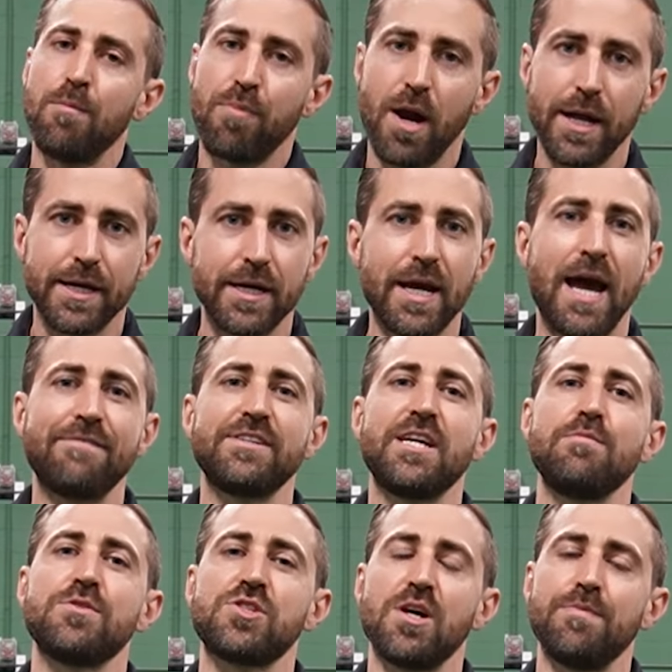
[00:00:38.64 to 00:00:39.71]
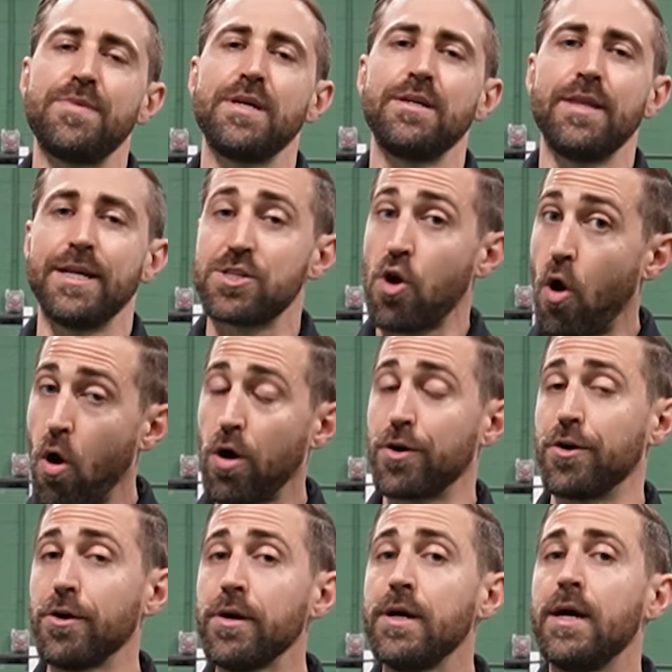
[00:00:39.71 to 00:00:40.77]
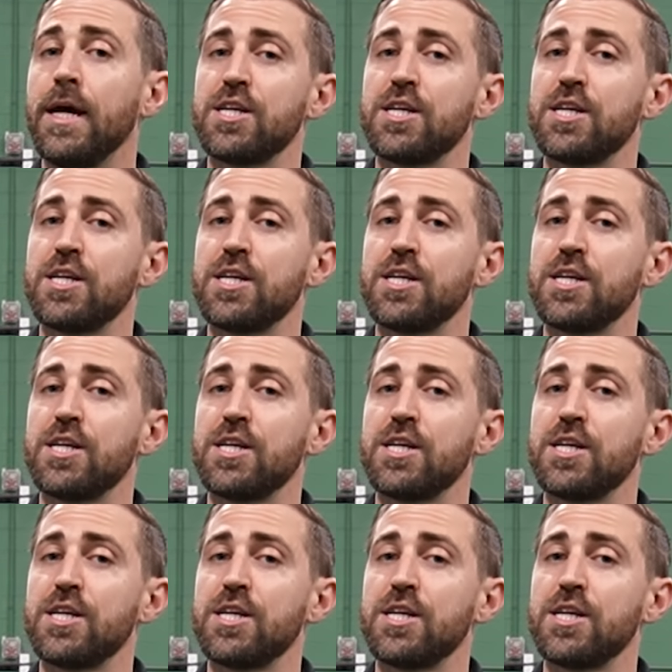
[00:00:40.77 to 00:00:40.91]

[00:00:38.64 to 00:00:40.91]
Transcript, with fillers: probably gonna have to give them something that's harder,